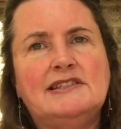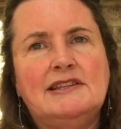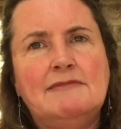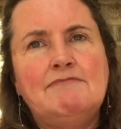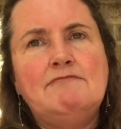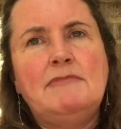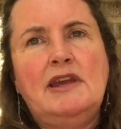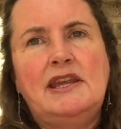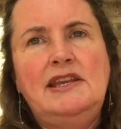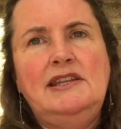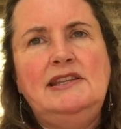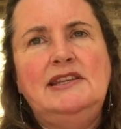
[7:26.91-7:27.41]
the
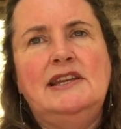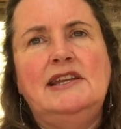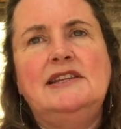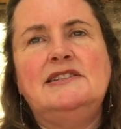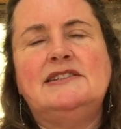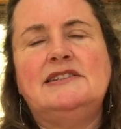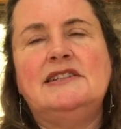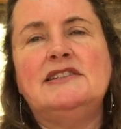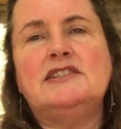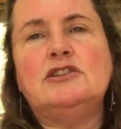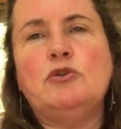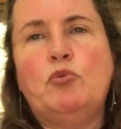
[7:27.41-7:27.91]
main
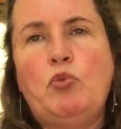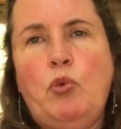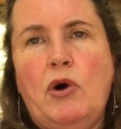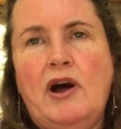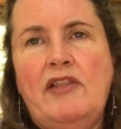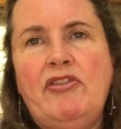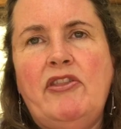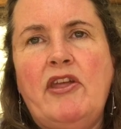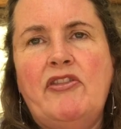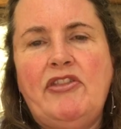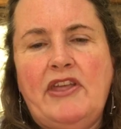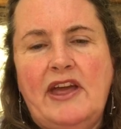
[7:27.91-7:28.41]
yeast is the
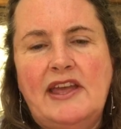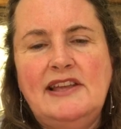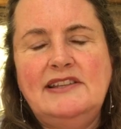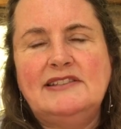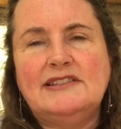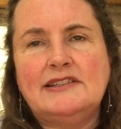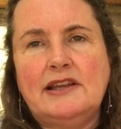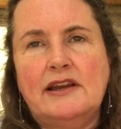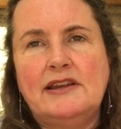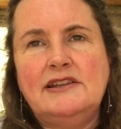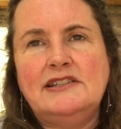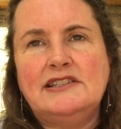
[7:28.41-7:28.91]
one that
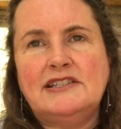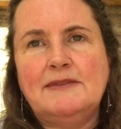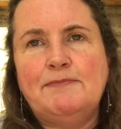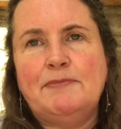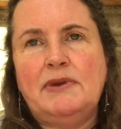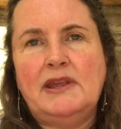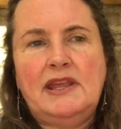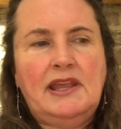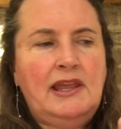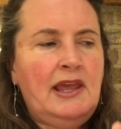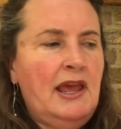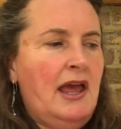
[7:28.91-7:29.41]
is going to
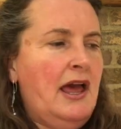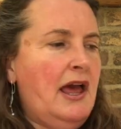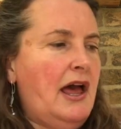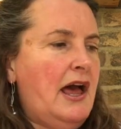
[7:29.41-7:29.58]
be